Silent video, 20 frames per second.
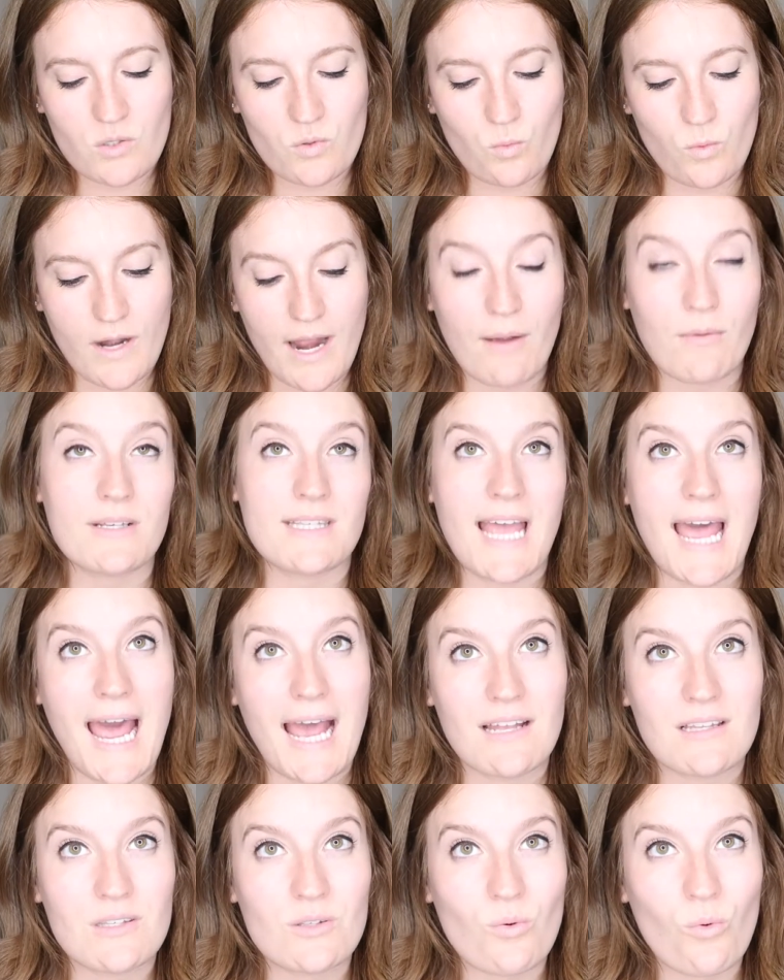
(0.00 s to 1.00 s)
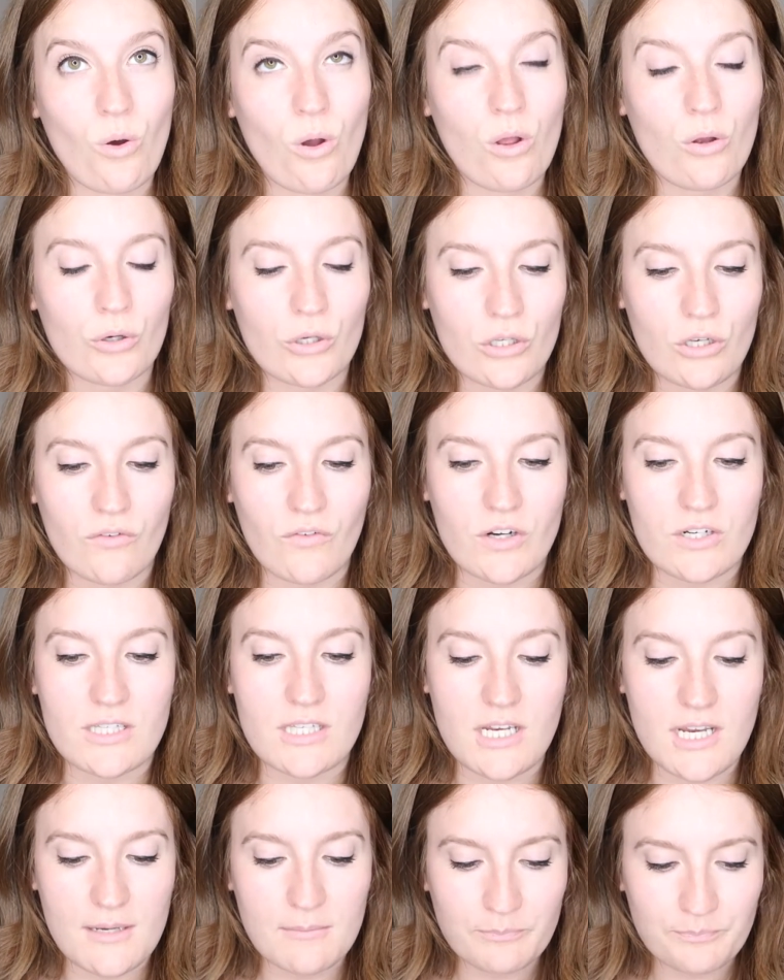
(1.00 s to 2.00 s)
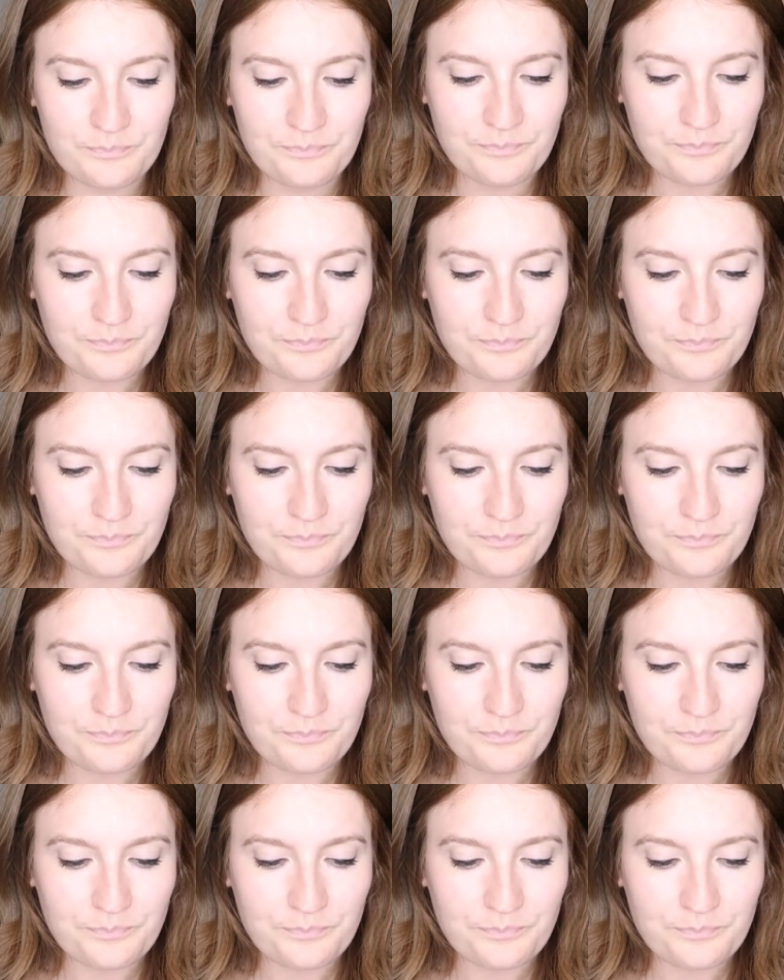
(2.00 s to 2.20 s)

When I was at school or university,